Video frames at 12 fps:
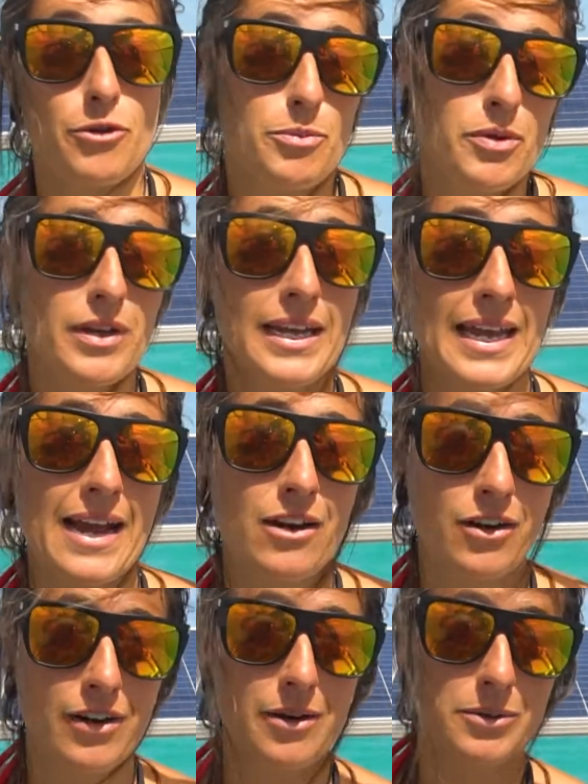for pulling
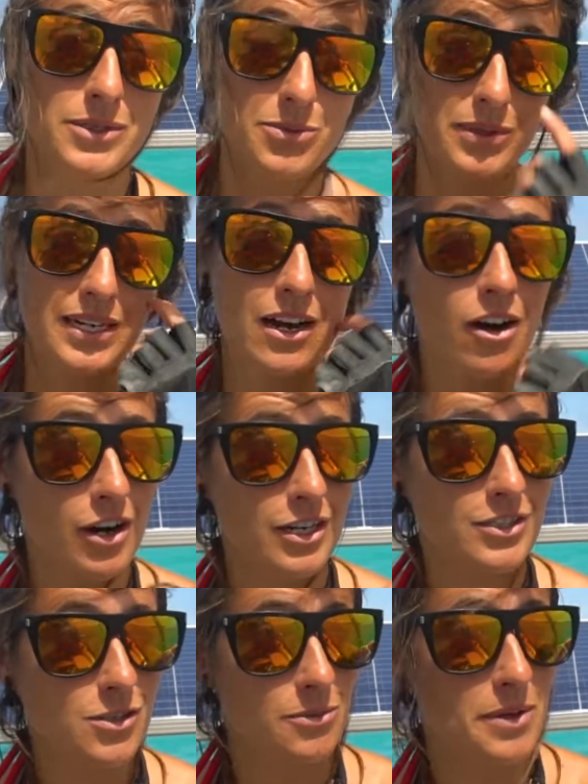anchor, it was really
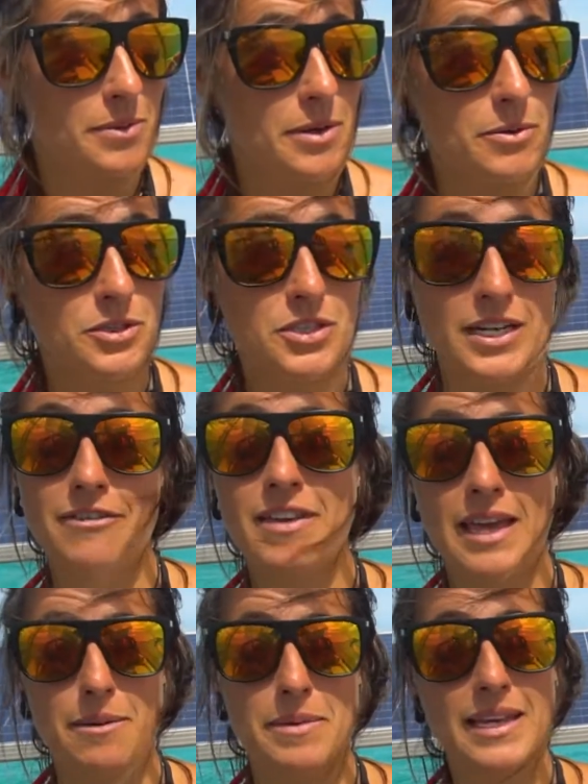hard, so maybe we should have
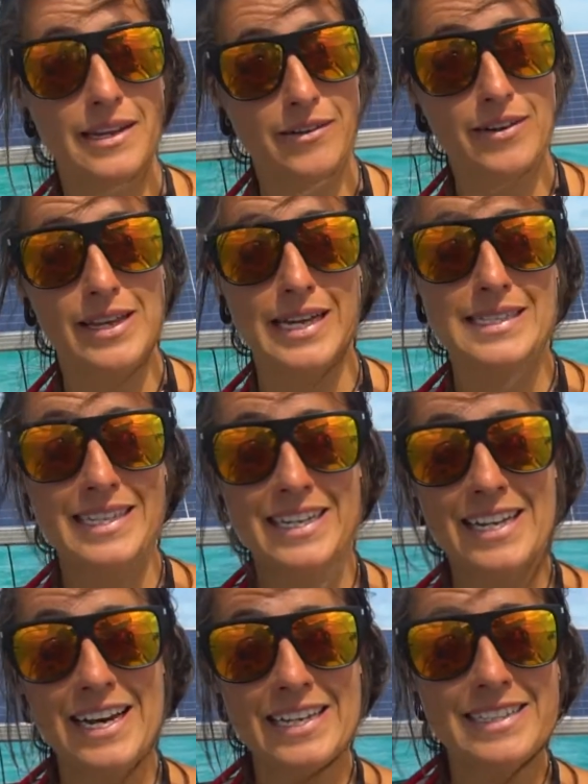came here yesterday
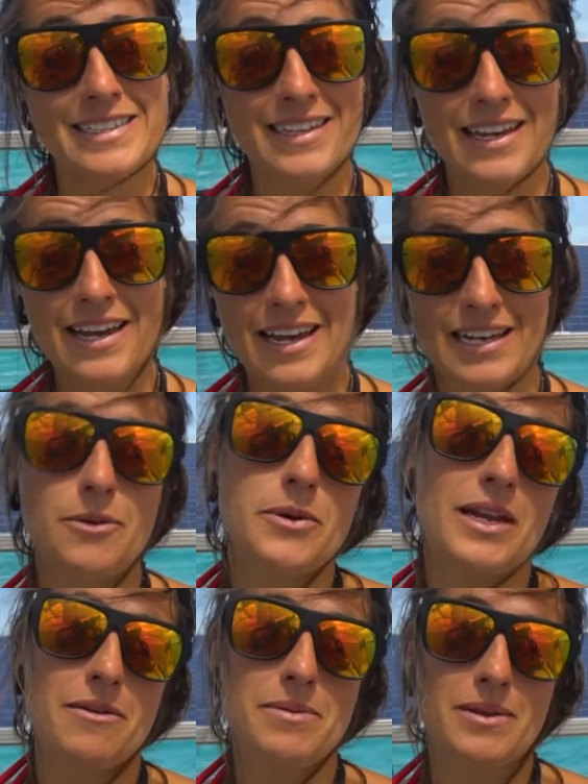night, and it
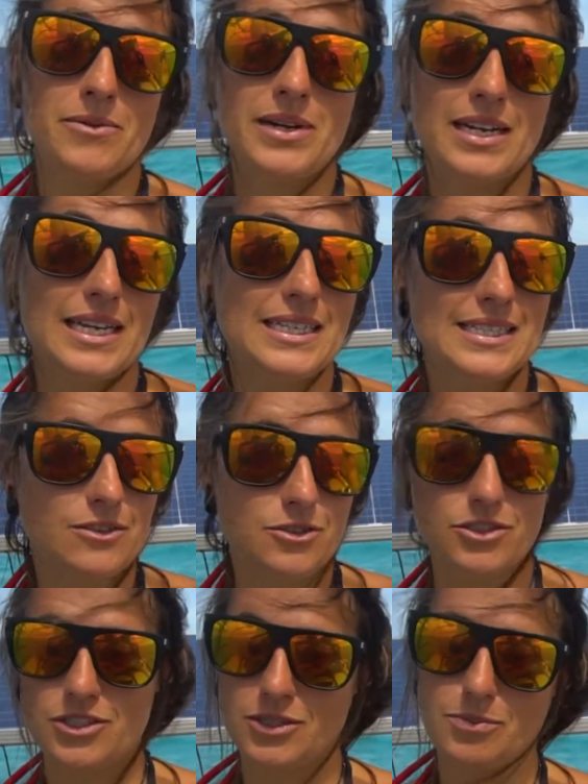would have been really easy to
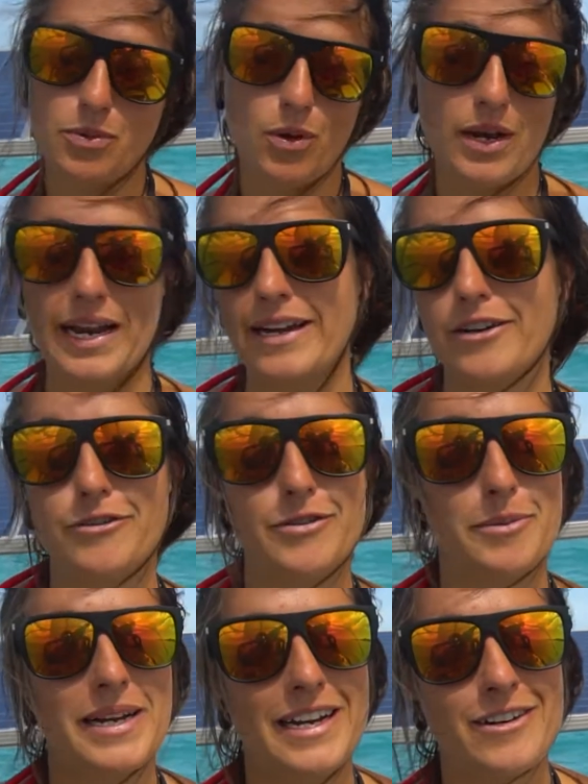just pull anchor
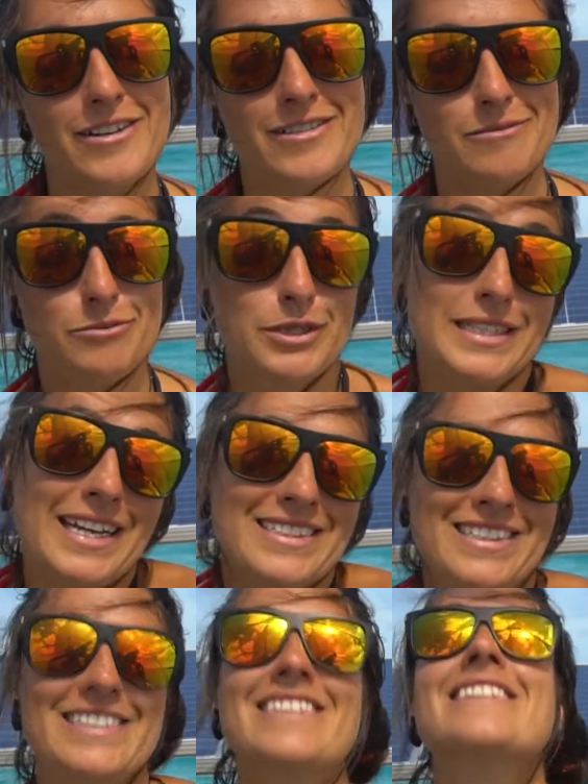from here,
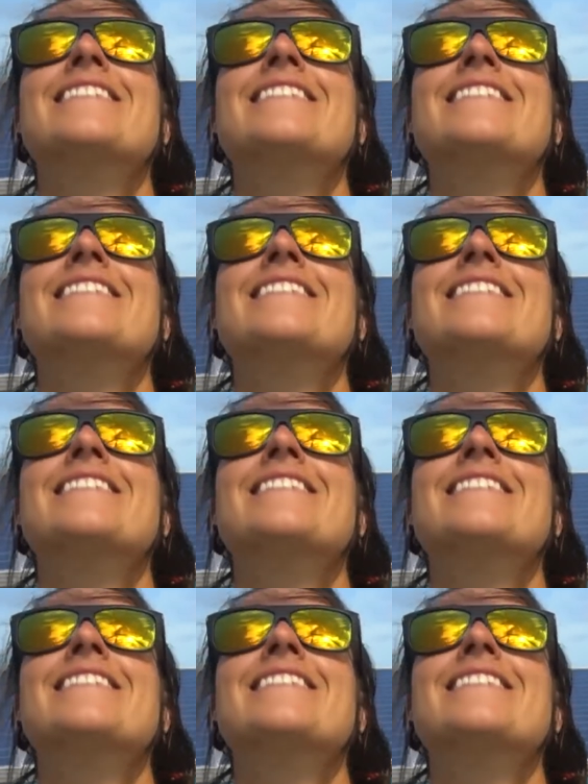protected.